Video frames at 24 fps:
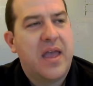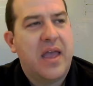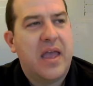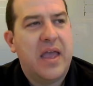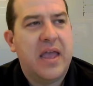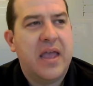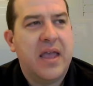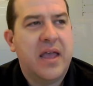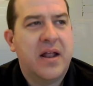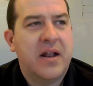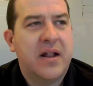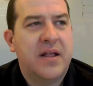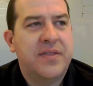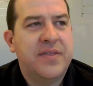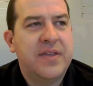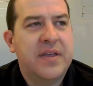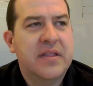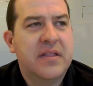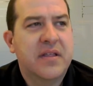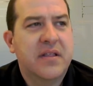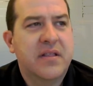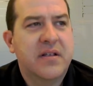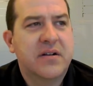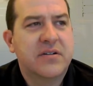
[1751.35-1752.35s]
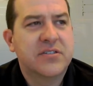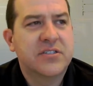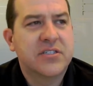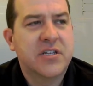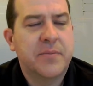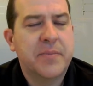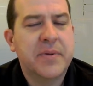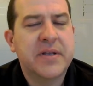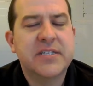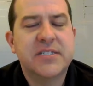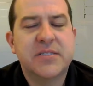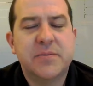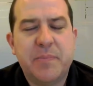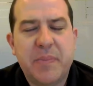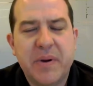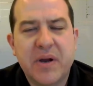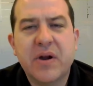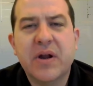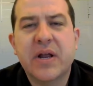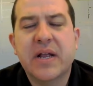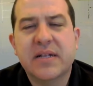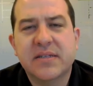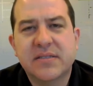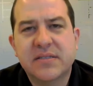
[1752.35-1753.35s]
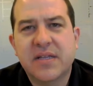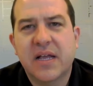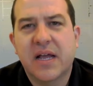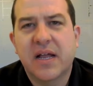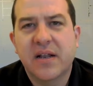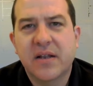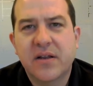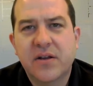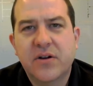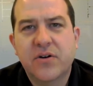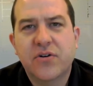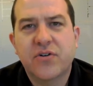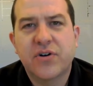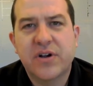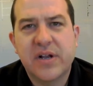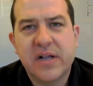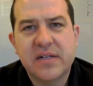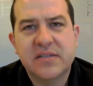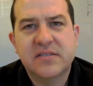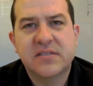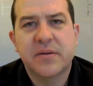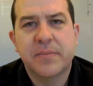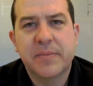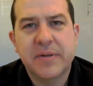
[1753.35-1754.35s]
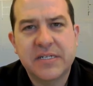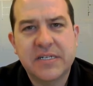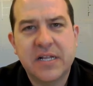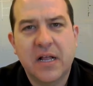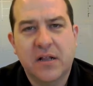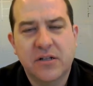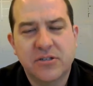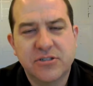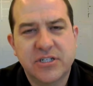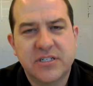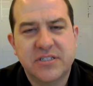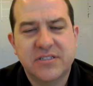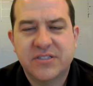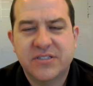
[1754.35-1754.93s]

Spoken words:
And I think that there's some experience that creates some intelligence.